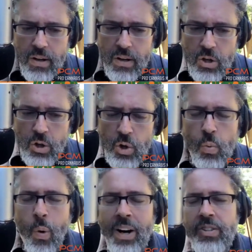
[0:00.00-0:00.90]
you
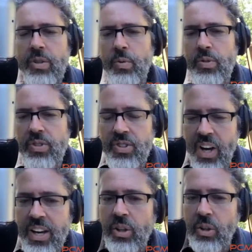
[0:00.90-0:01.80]
want to
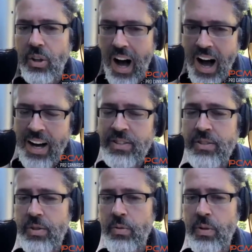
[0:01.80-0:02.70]
cycle
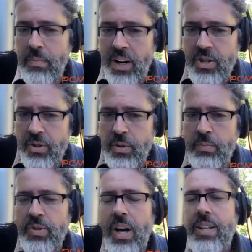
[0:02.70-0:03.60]
onto the
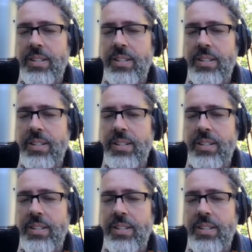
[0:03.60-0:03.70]
mushrooms,